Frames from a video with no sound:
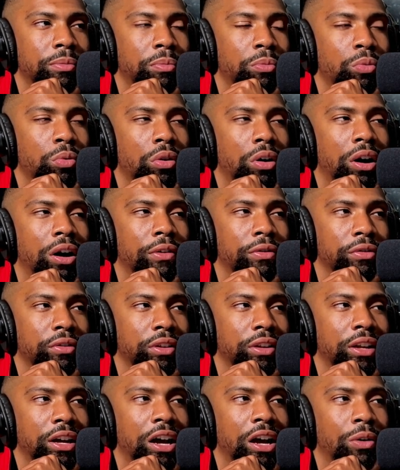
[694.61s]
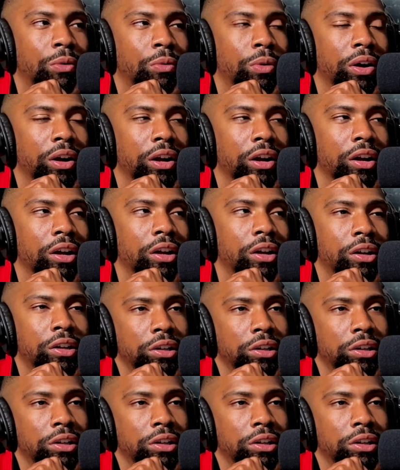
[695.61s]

more often than not where,